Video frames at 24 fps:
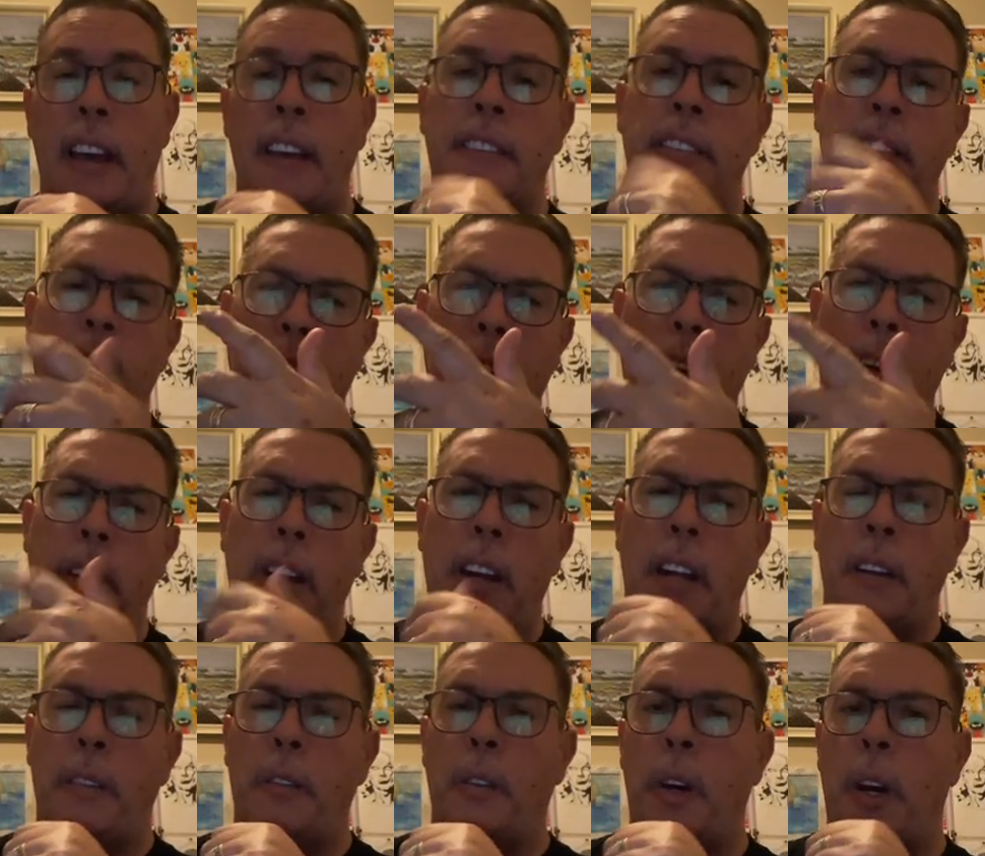I know,
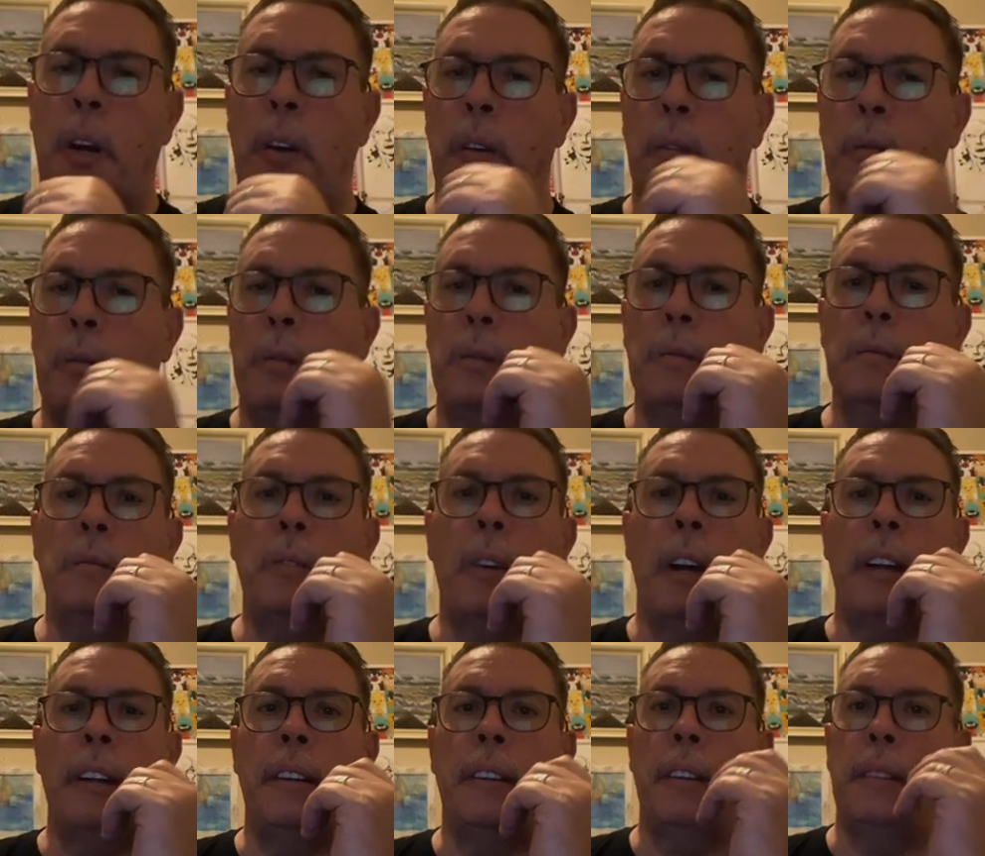kind of weird
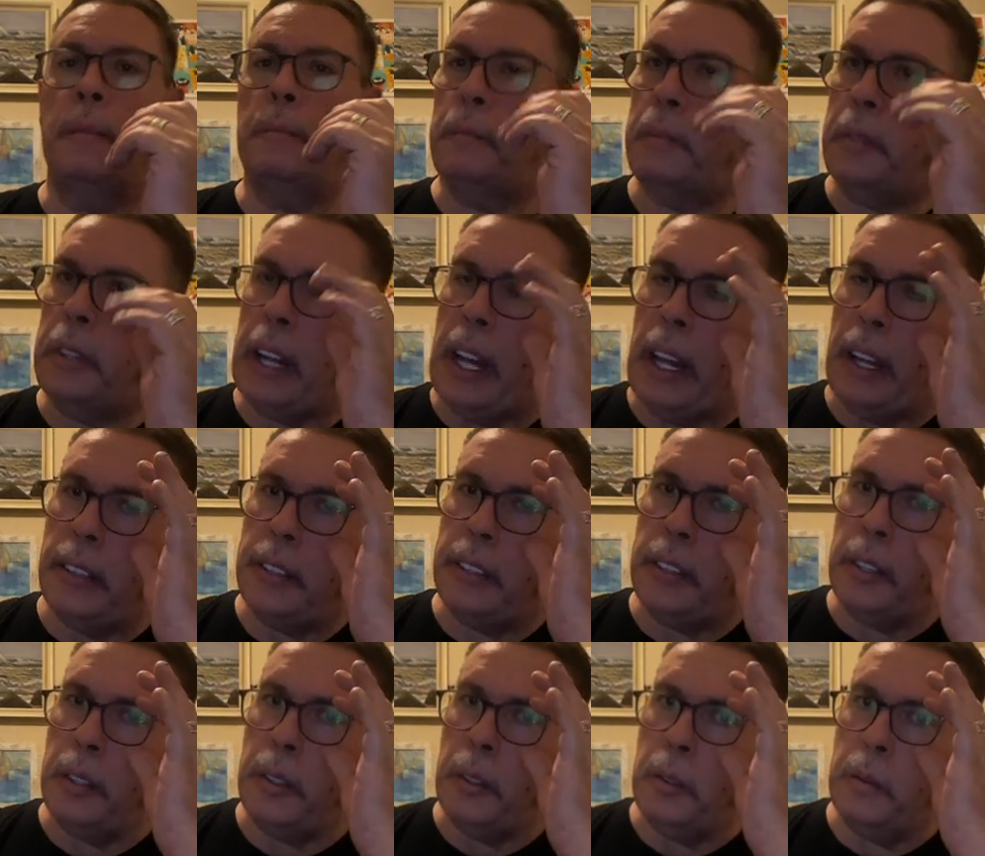way
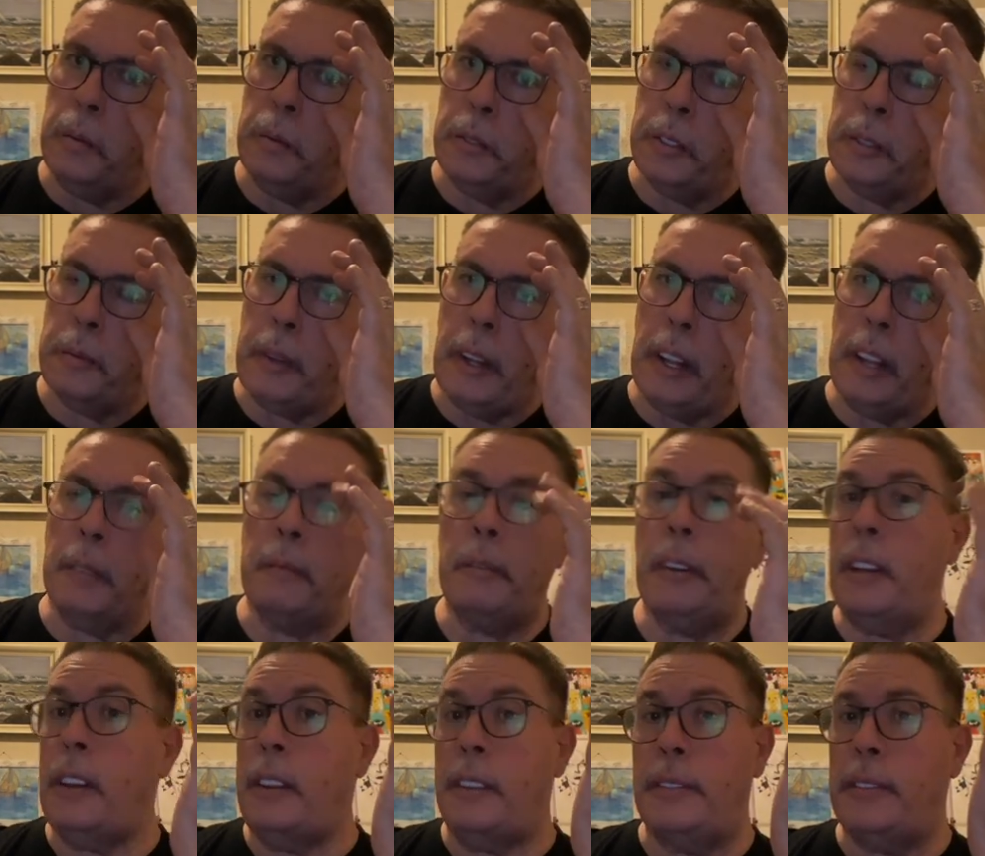to spell it,
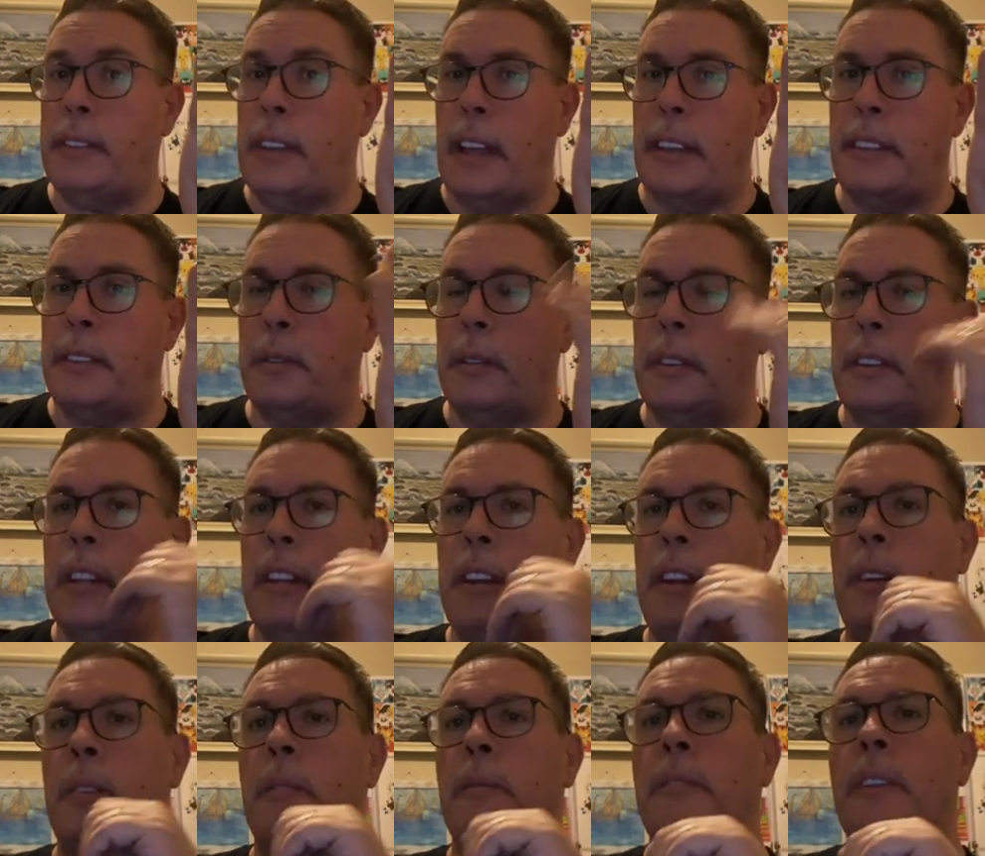but that's what they
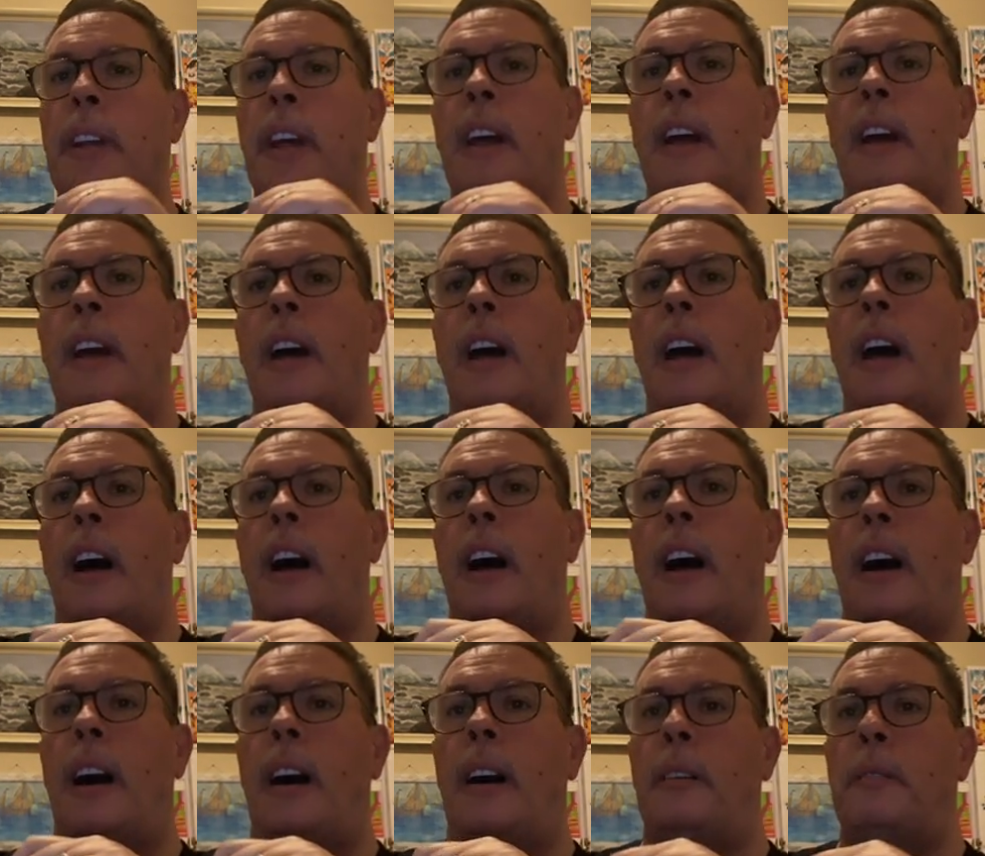do.
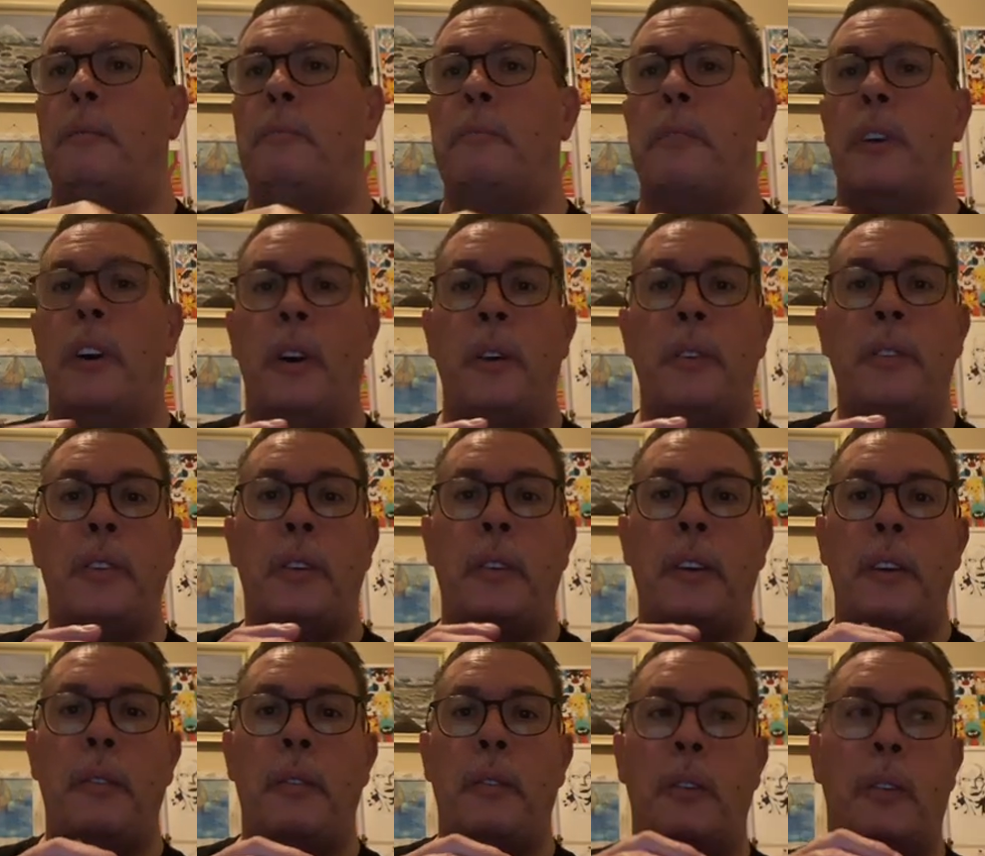Pro
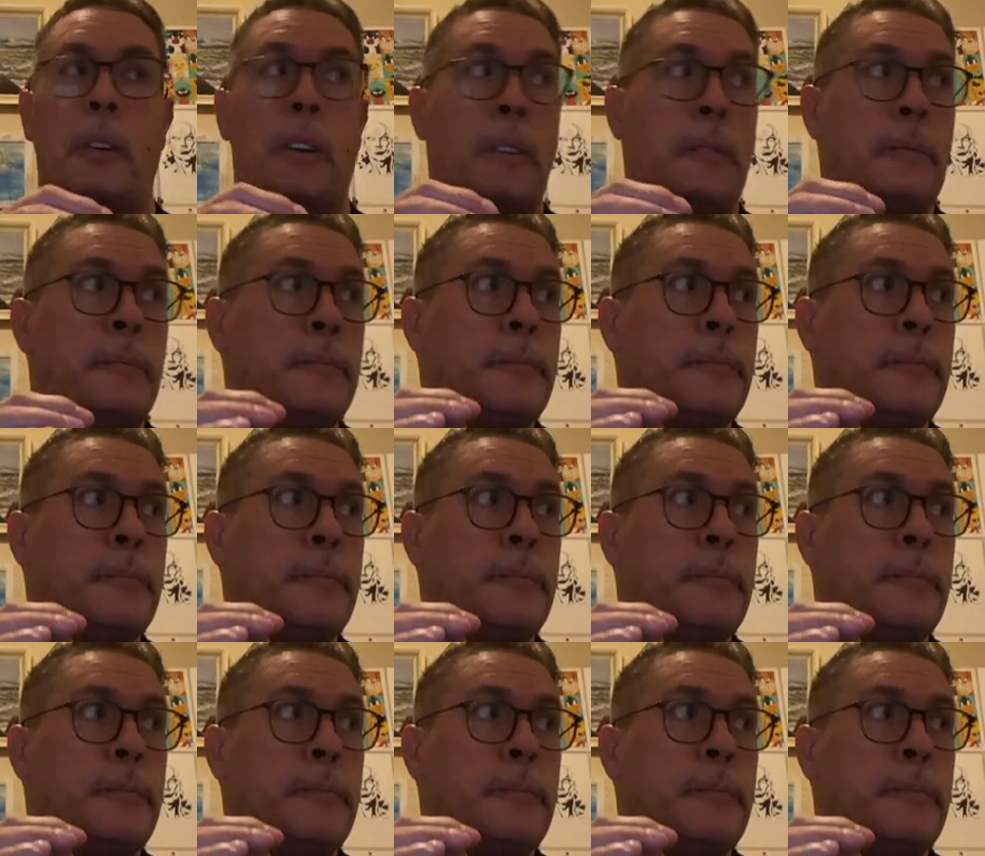24.